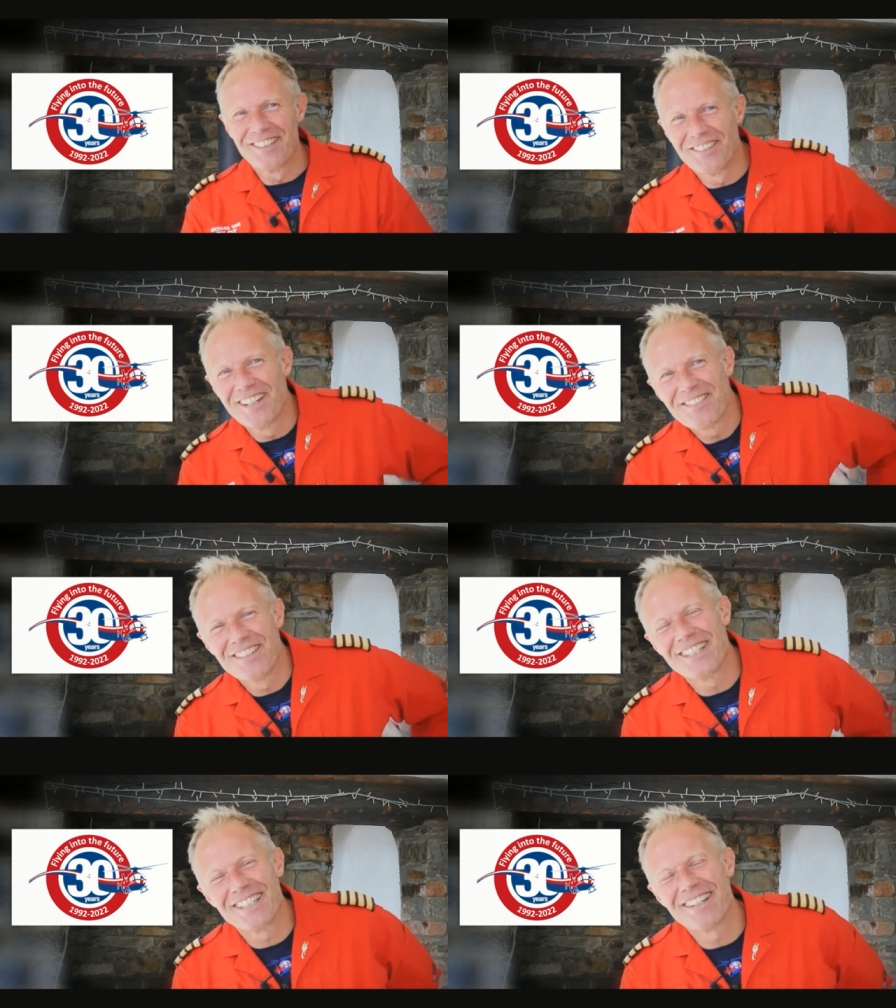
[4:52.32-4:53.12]
as well,
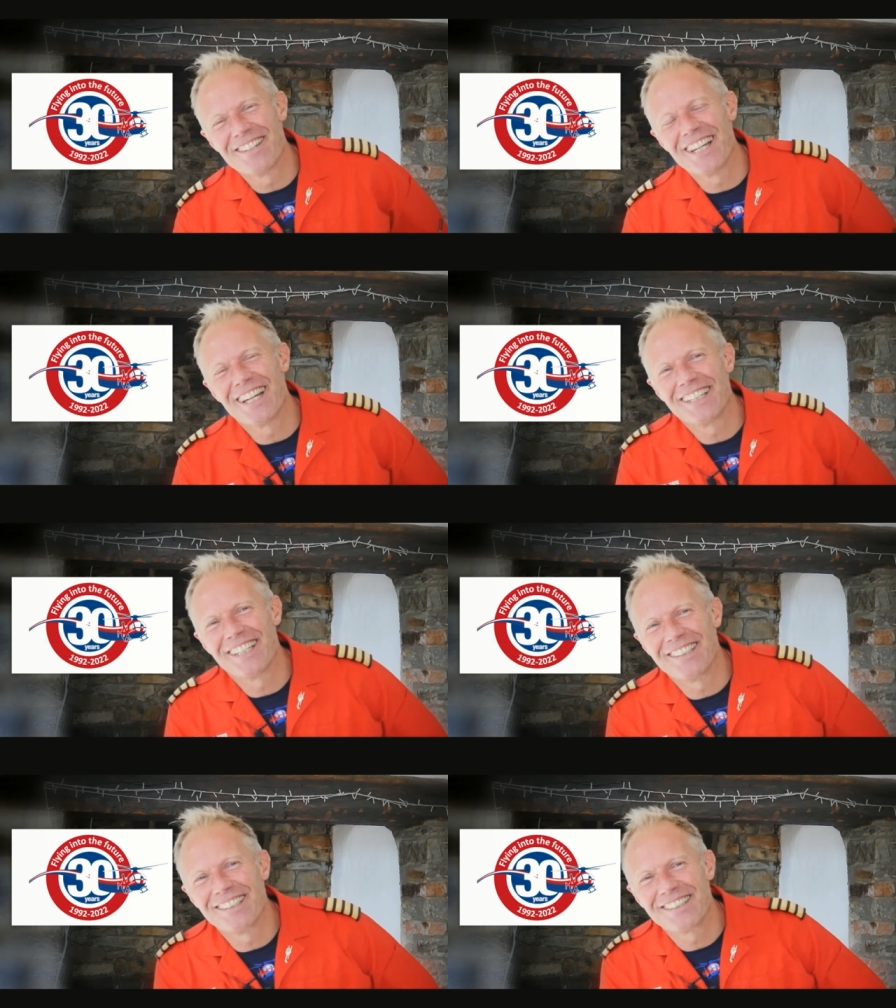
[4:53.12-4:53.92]
but uh, yeah,
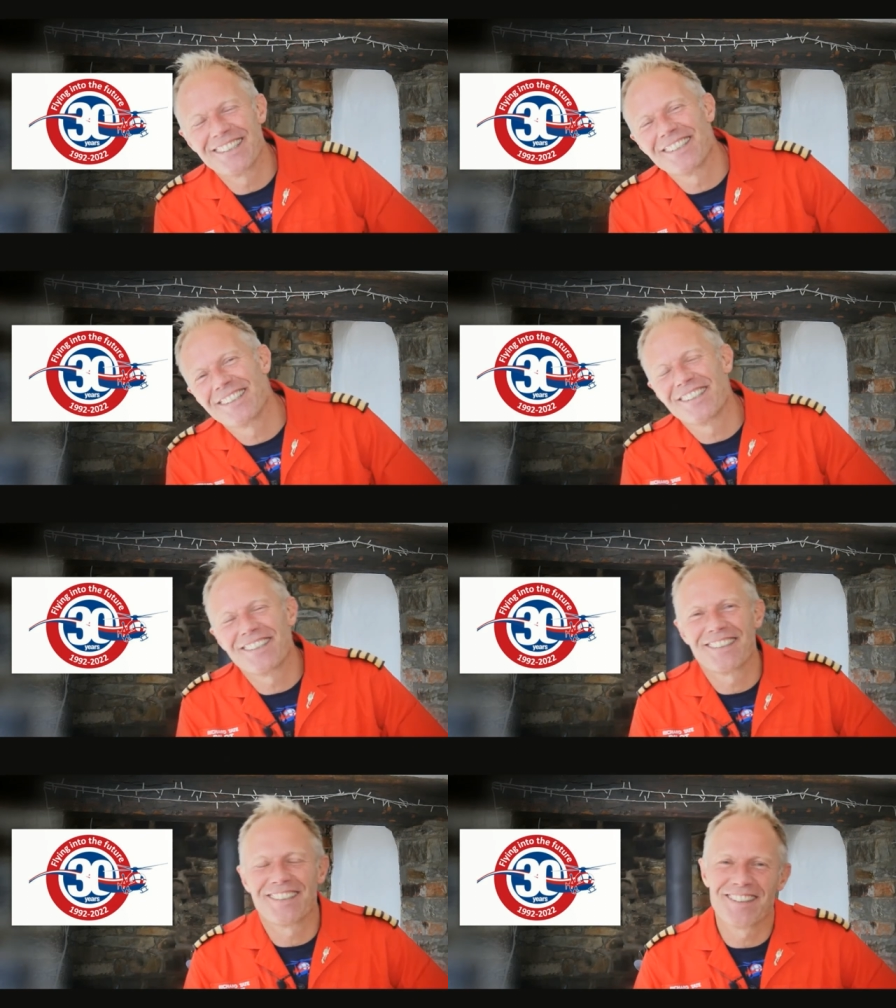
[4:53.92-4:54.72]
no, it's, uh,
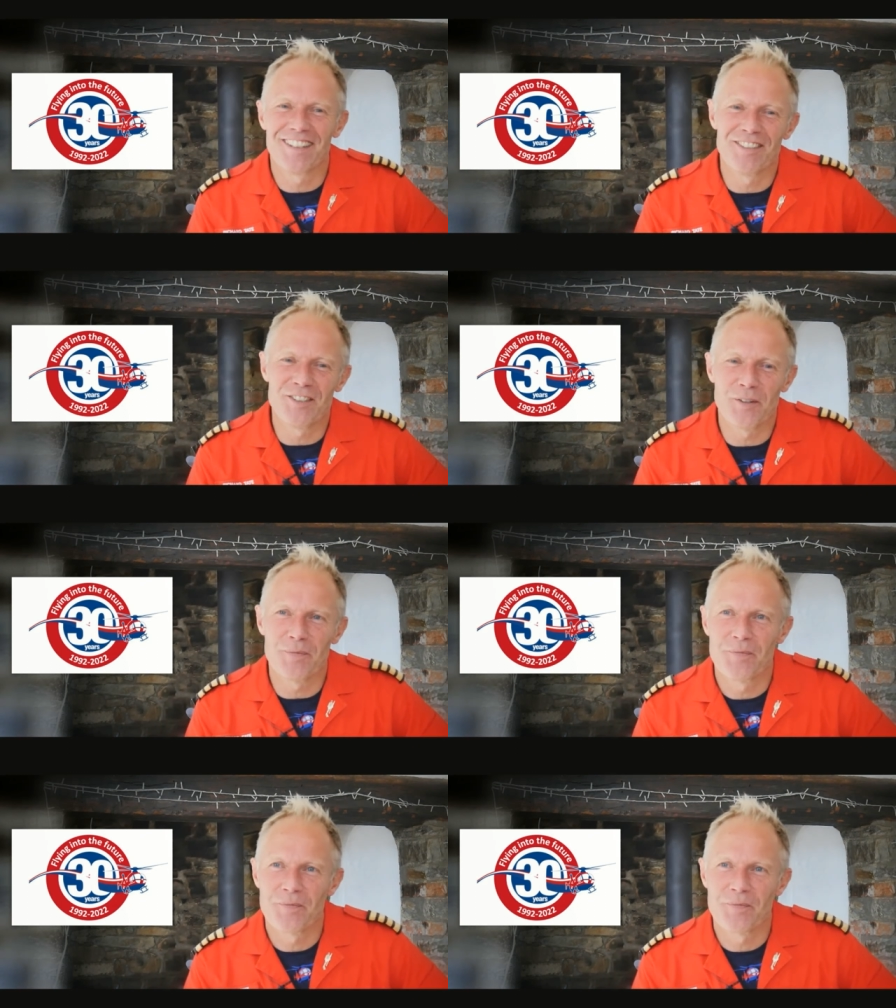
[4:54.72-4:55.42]
it's it's a lovely job.